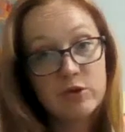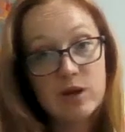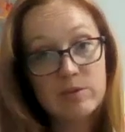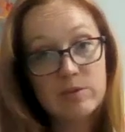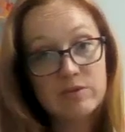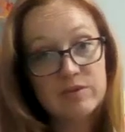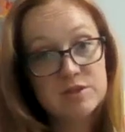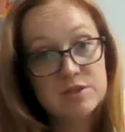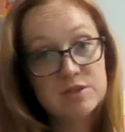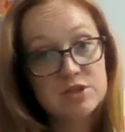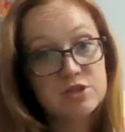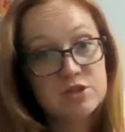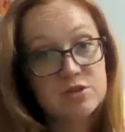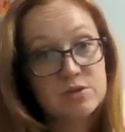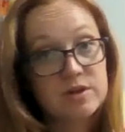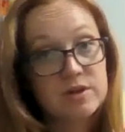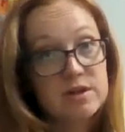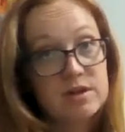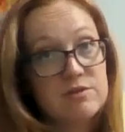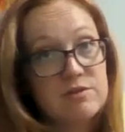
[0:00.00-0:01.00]
grab a fidget
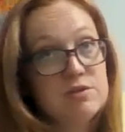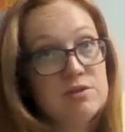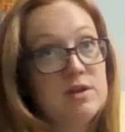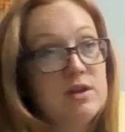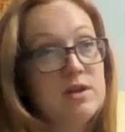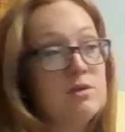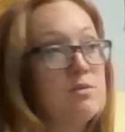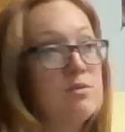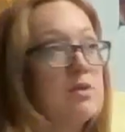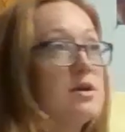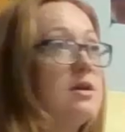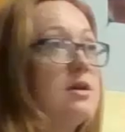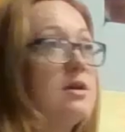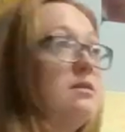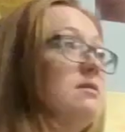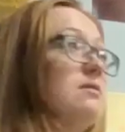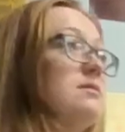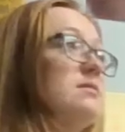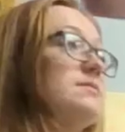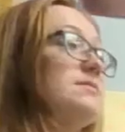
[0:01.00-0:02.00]
toy if you need
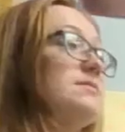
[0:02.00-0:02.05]
one.